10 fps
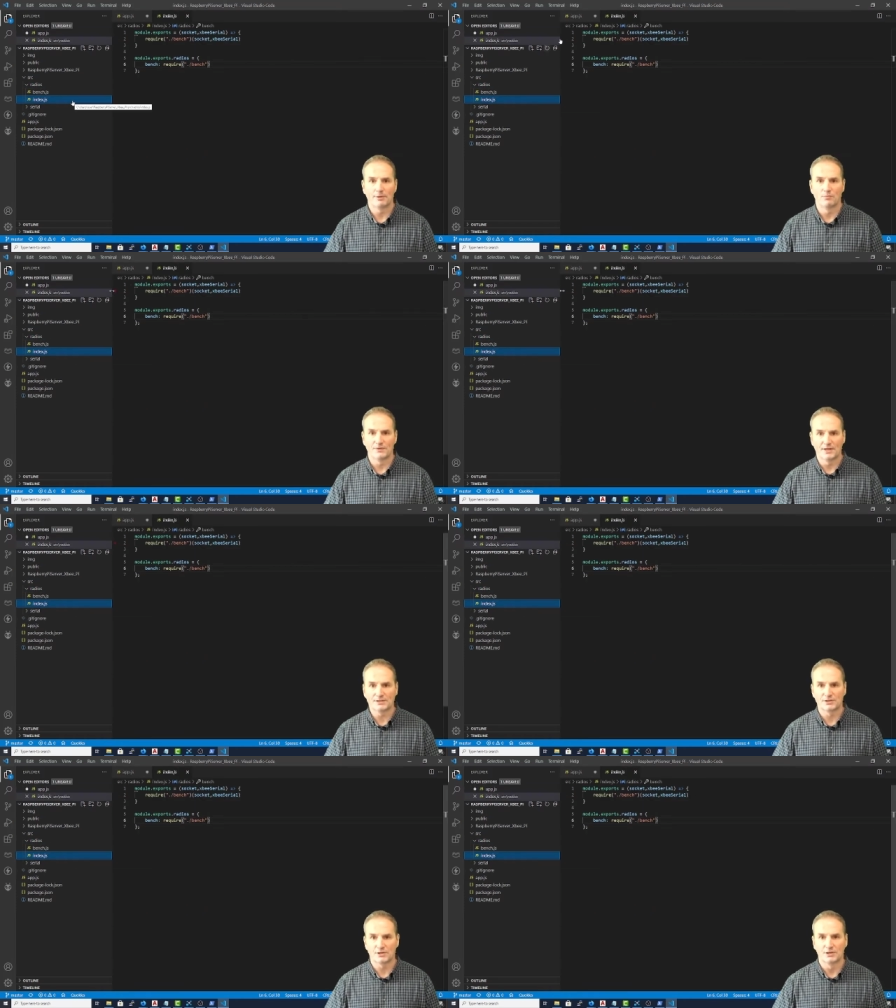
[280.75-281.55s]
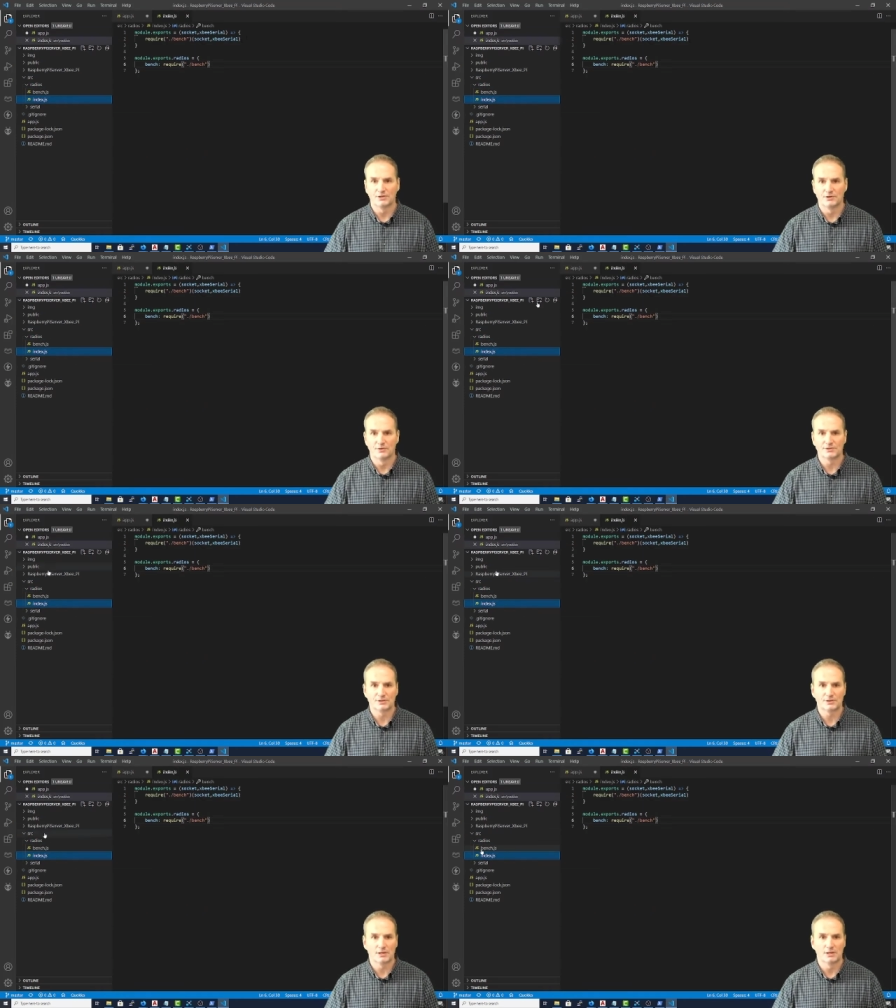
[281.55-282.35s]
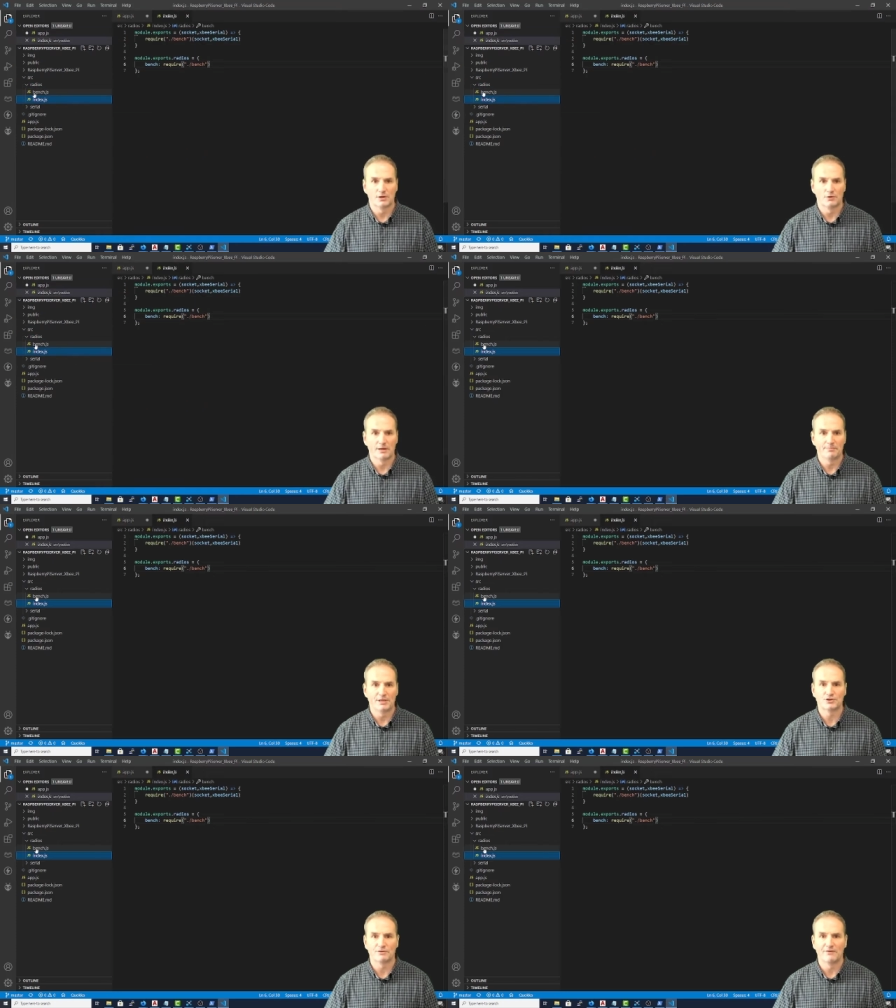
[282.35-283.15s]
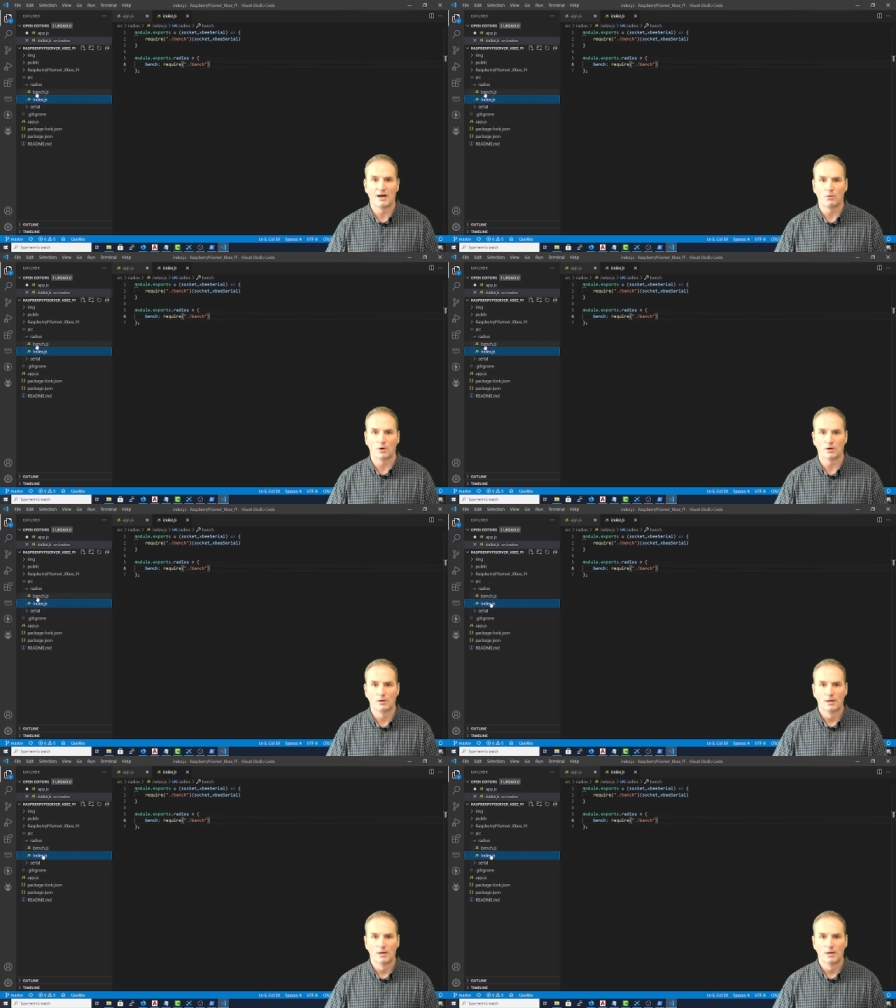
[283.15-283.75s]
And what this is going to do is it's going to load up each of our